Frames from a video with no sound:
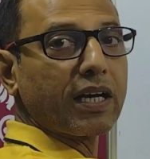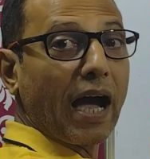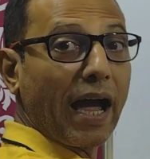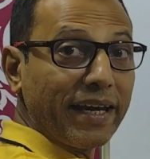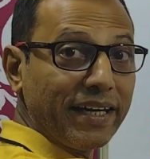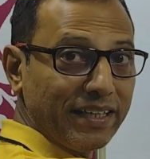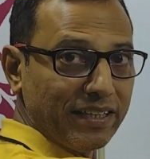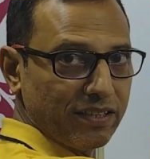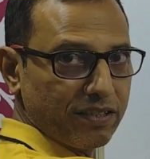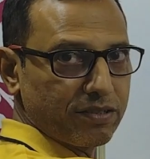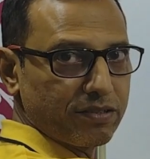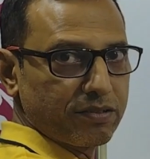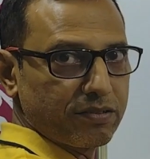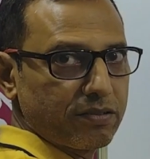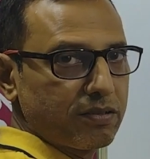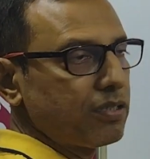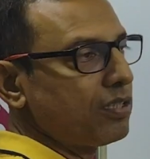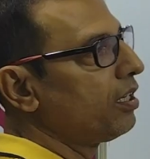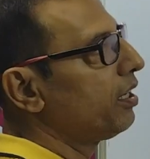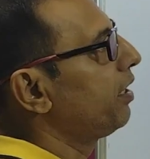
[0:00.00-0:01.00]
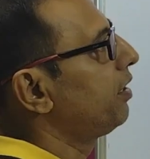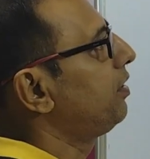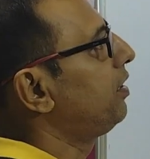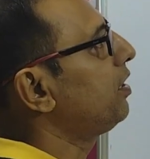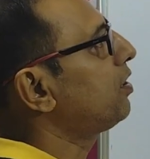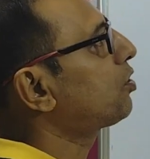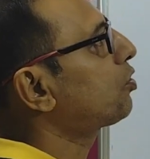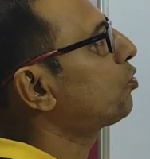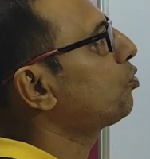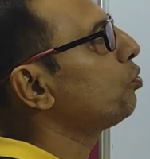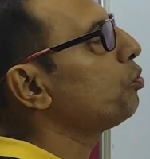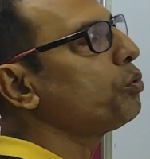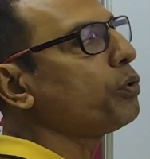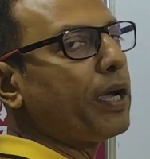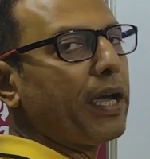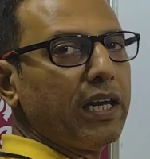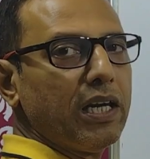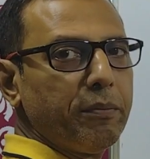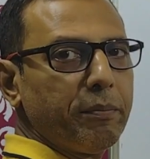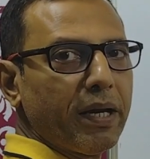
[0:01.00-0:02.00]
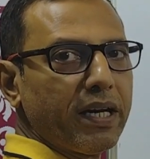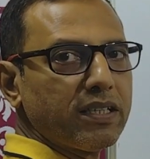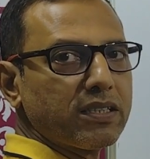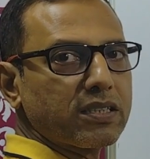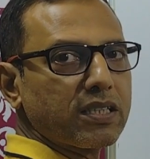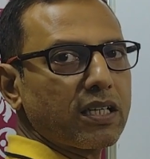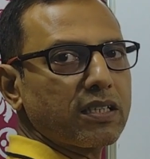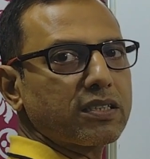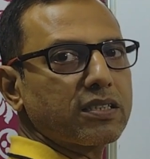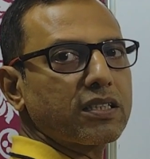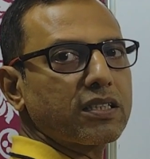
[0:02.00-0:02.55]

kind. These two elements are